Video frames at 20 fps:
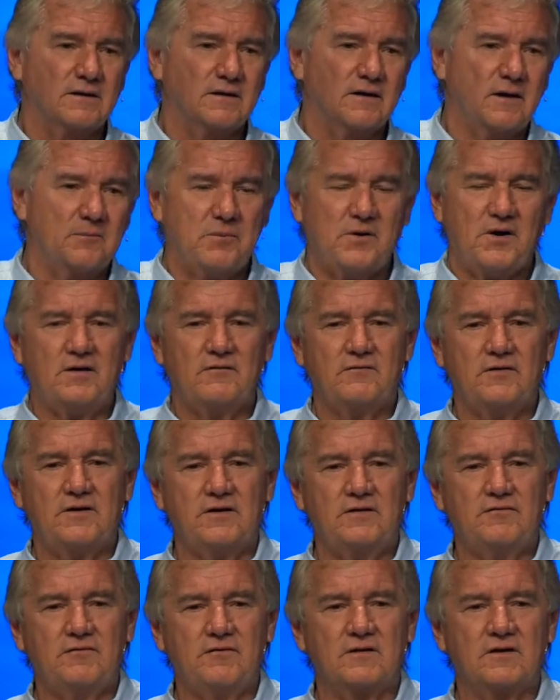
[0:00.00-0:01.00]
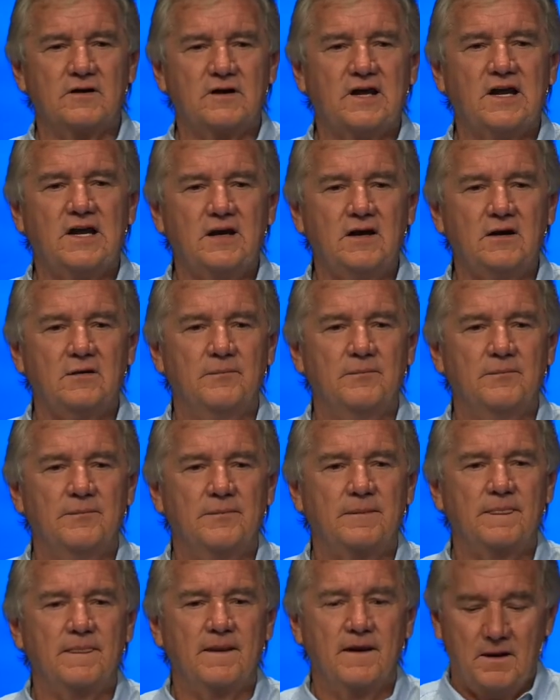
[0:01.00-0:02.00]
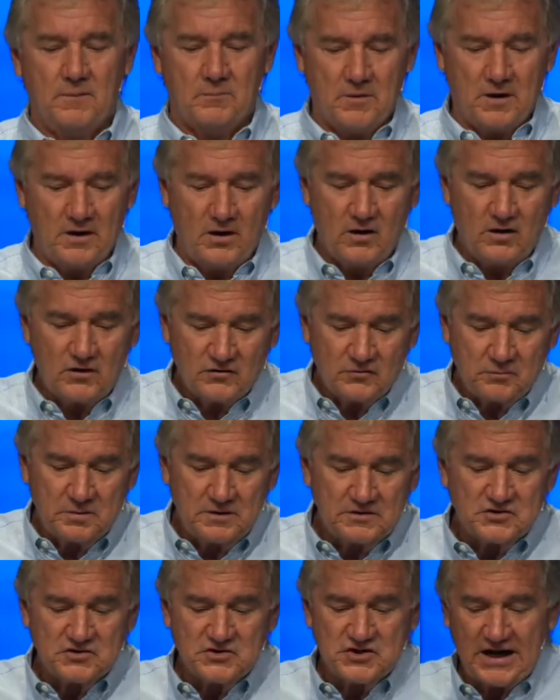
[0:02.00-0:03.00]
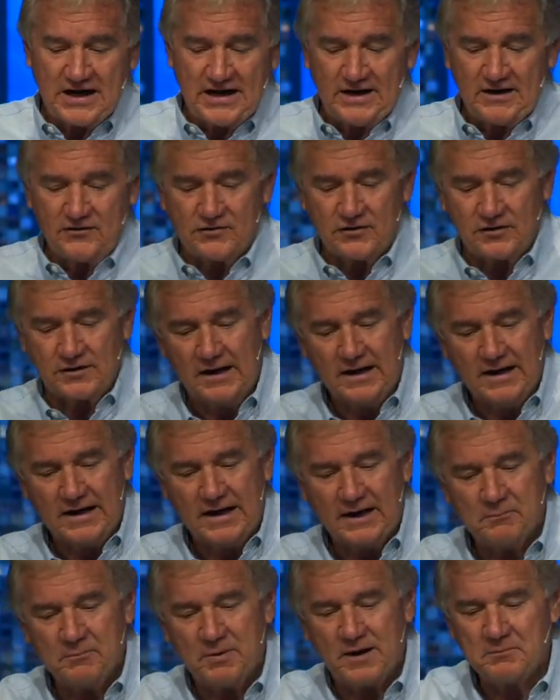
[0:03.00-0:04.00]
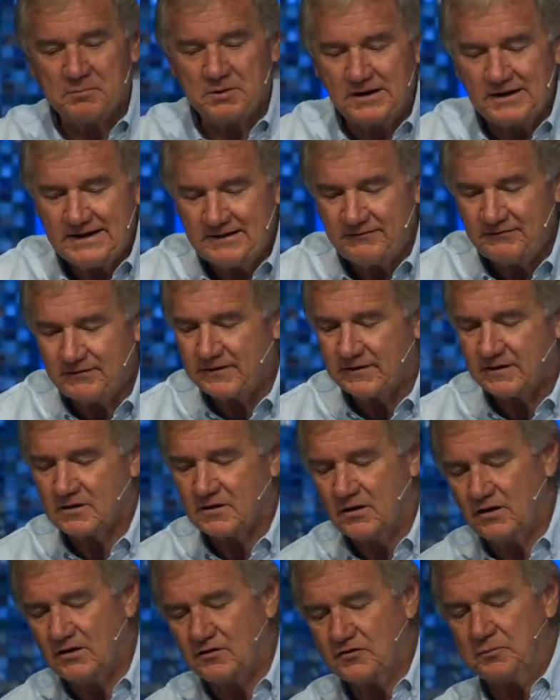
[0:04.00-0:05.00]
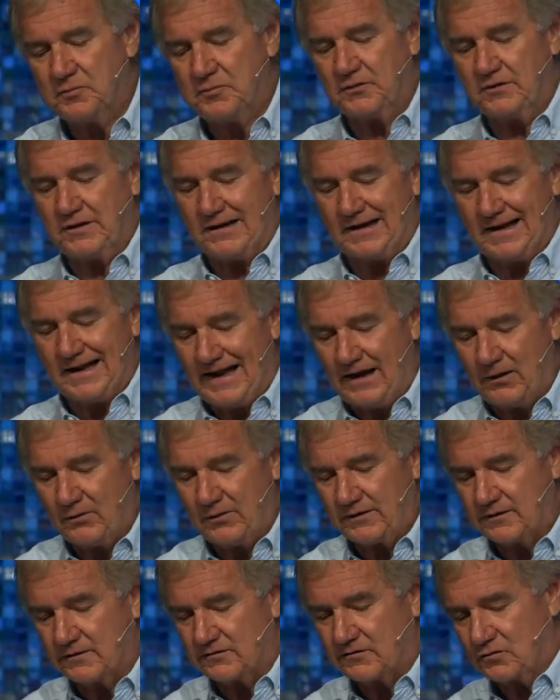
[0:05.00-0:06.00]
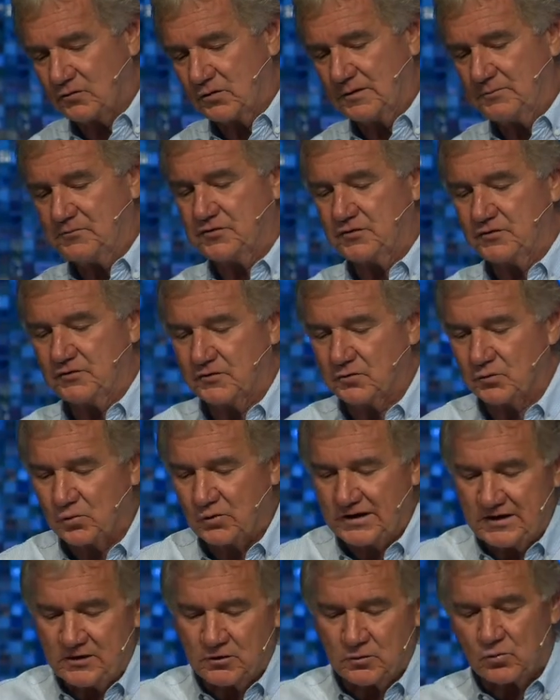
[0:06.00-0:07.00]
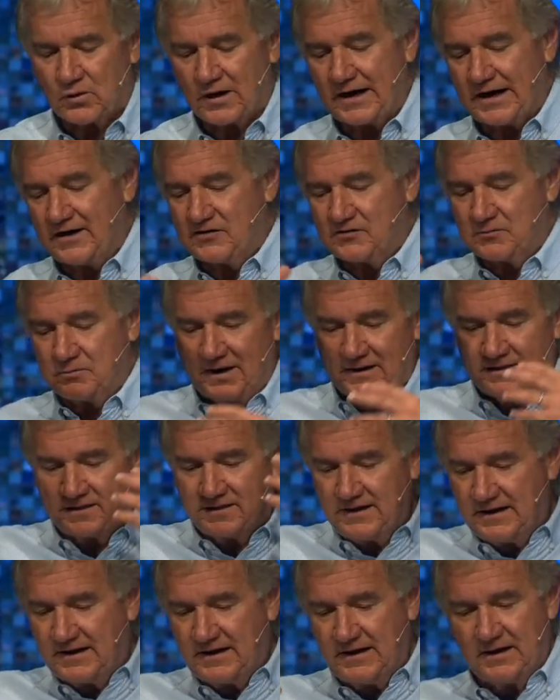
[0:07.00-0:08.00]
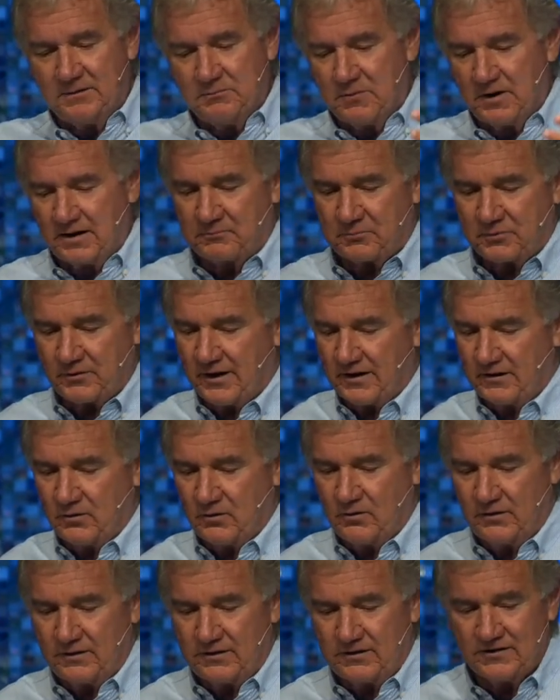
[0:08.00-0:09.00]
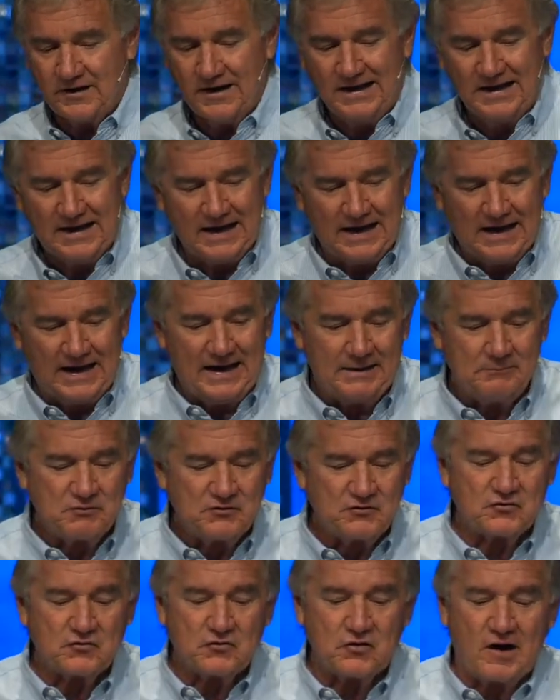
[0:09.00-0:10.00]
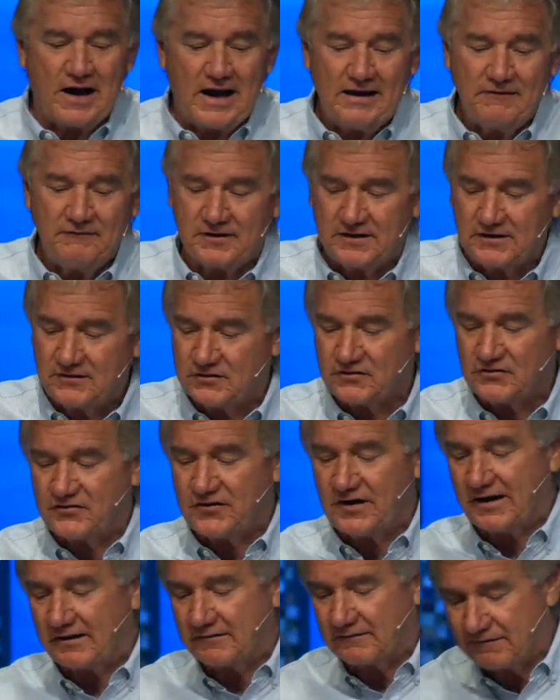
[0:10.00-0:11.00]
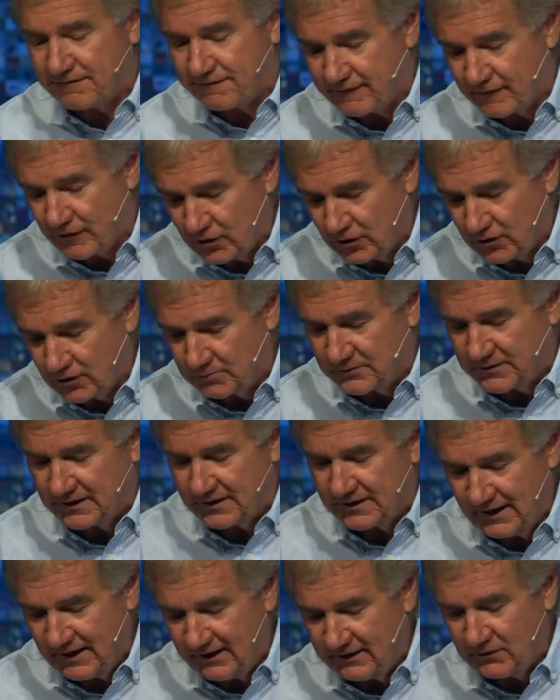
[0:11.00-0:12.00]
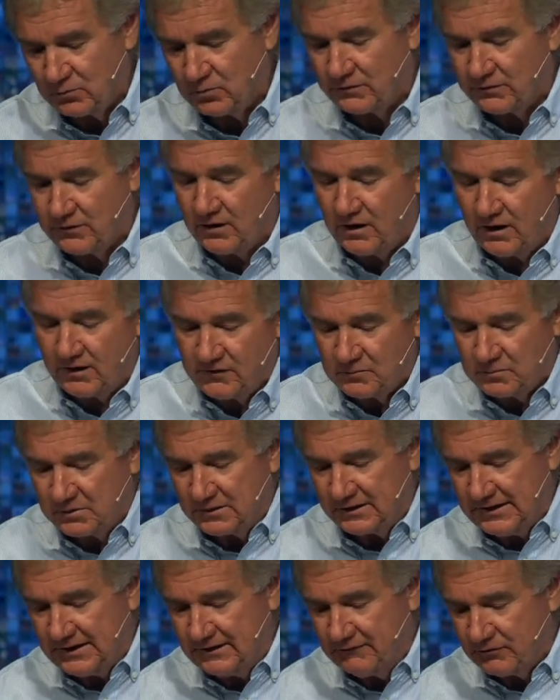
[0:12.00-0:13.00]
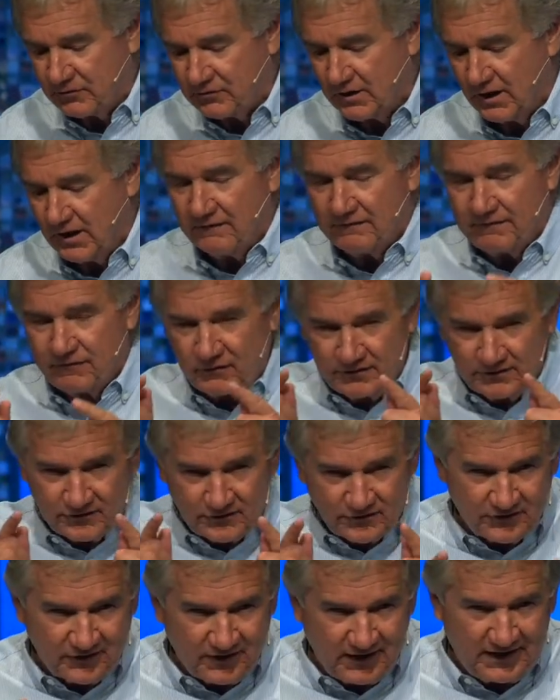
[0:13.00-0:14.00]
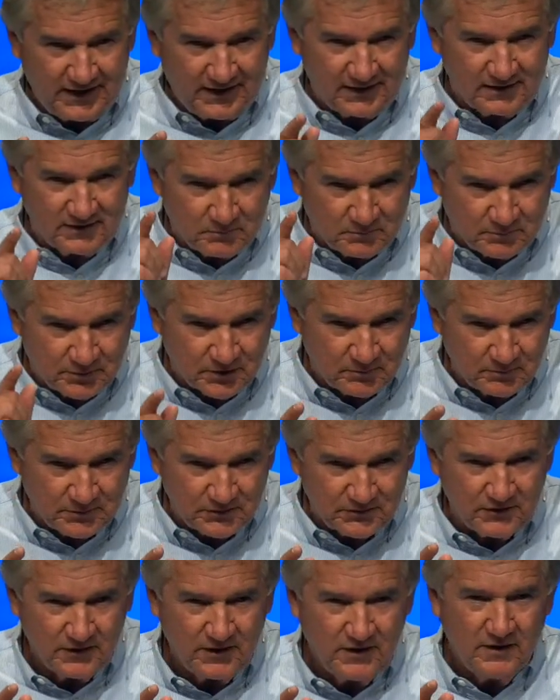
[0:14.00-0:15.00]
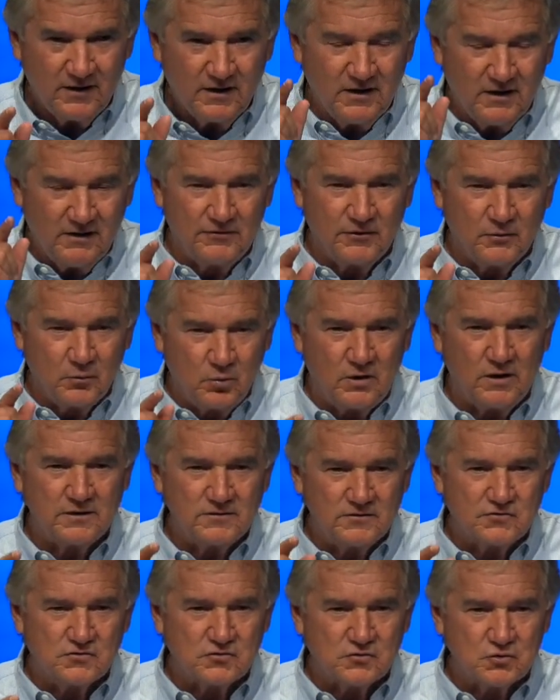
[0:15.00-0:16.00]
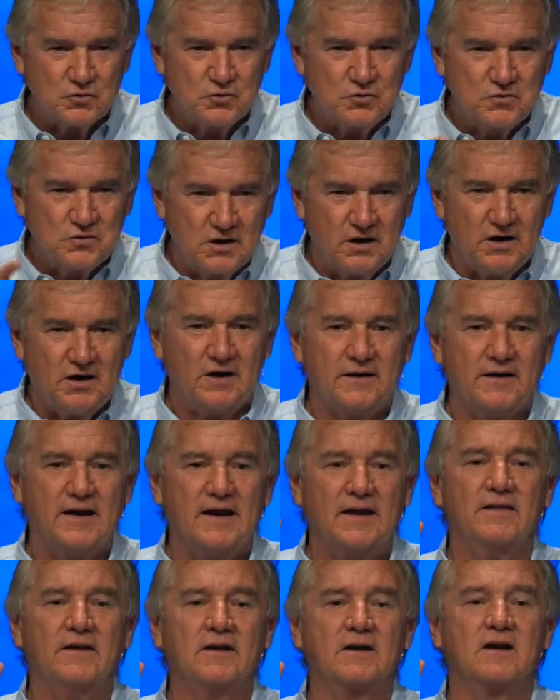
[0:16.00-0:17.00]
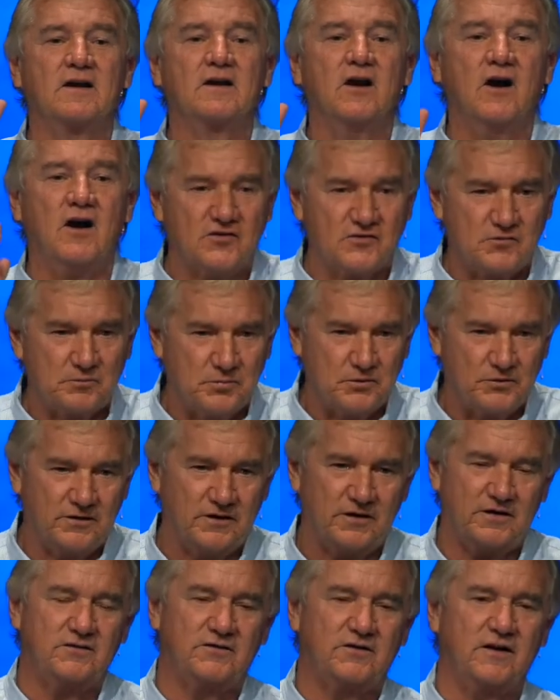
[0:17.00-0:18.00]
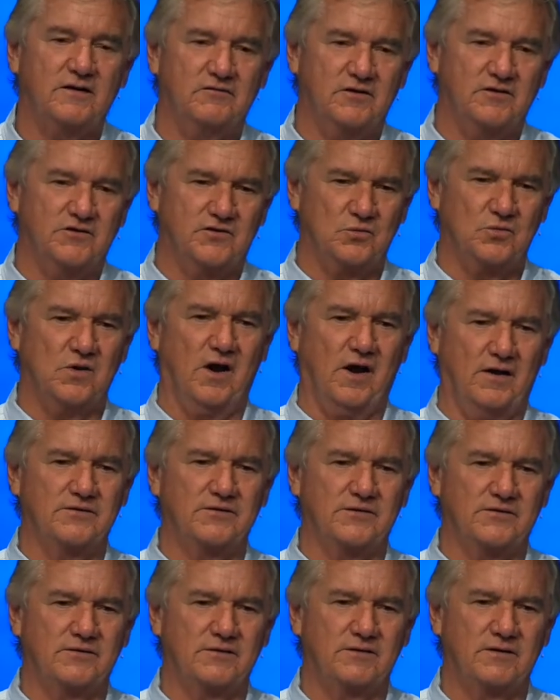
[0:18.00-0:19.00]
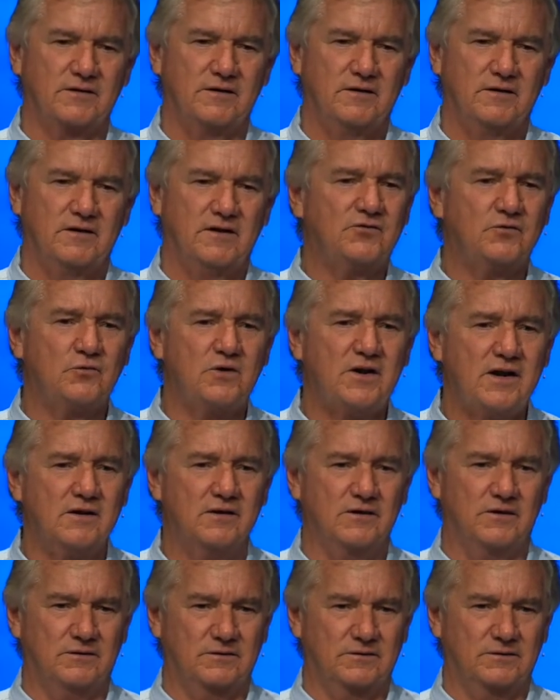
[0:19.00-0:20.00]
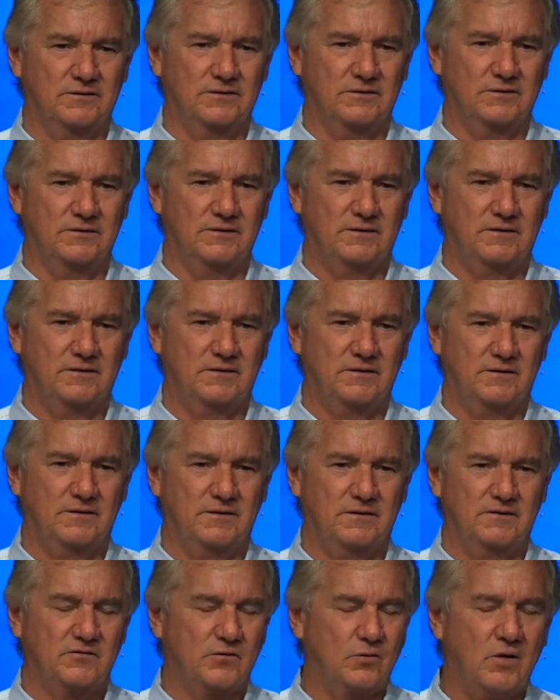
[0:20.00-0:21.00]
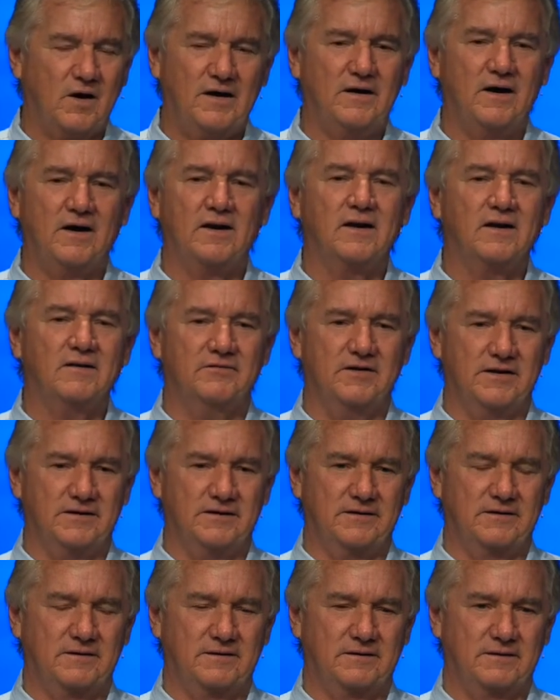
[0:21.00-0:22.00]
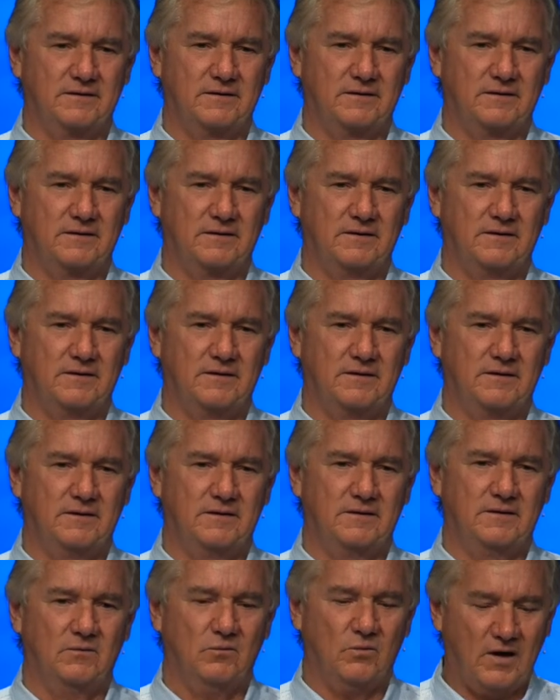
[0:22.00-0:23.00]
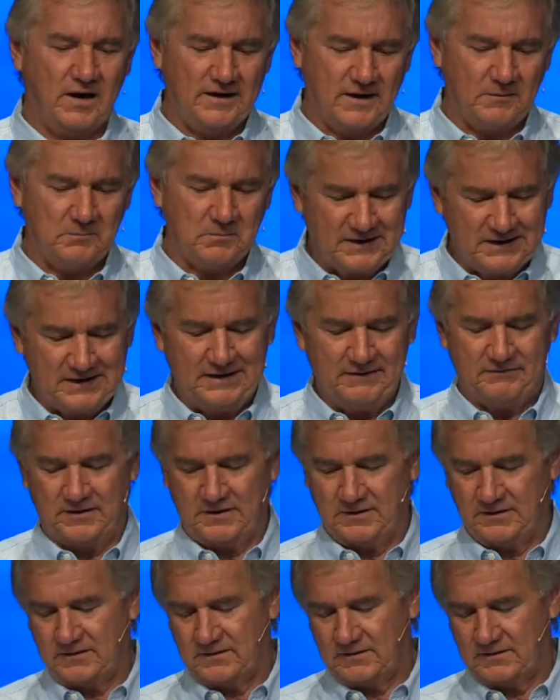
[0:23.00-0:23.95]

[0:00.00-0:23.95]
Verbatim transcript: I'm part of a different kingdom. My heart's been changed, and, and by believing the gospel and allowing the scripture to rearrange my thinking and my priorities, I'm striving to stand firm together with other believers for the sake and the purpose of the one true God and the gospel that He's given to us. It's real. So why not live it? Why not believe it?